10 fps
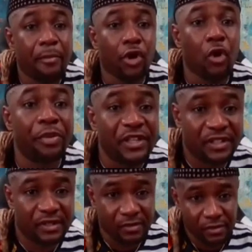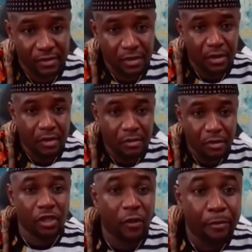borrow pits.
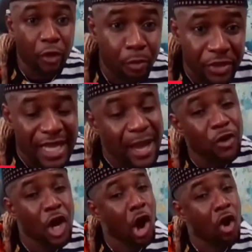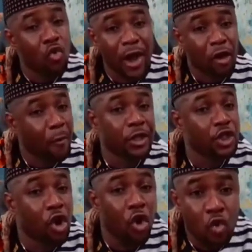Because of borrow pit,
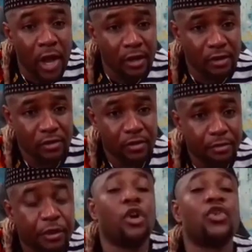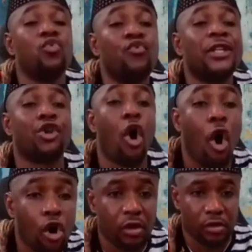community no who because we may
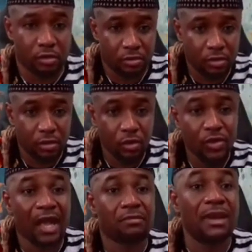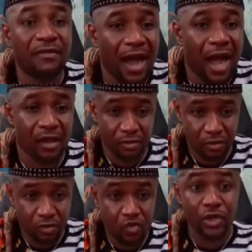talk, we yak bilima,
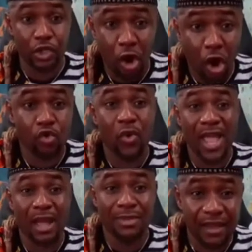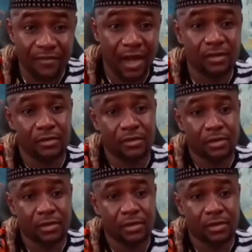we may talk, we yak bilima.